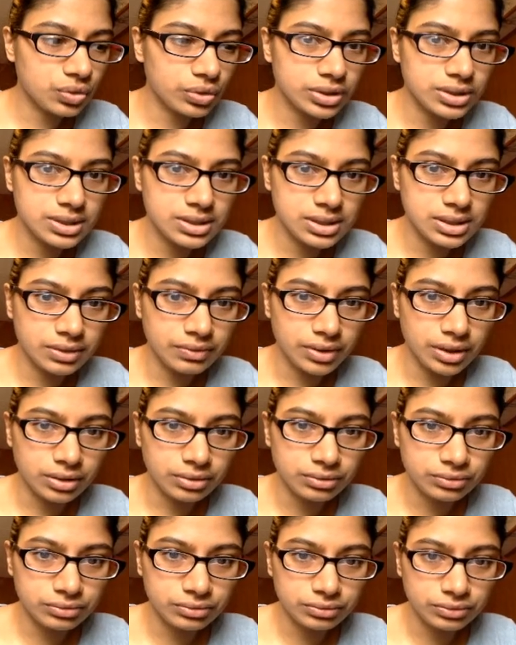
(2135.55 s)
to 0
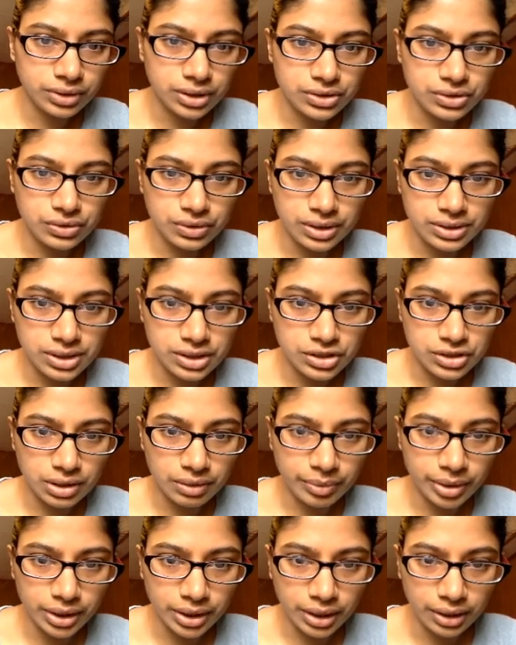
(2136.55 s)
as soon as I start my
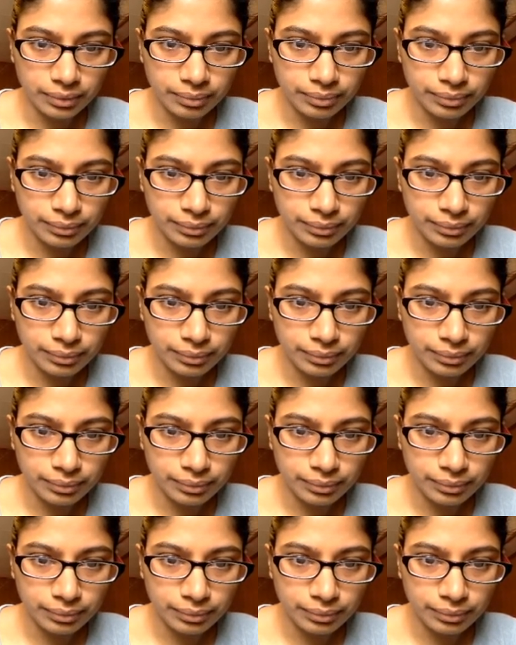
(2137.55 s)
game.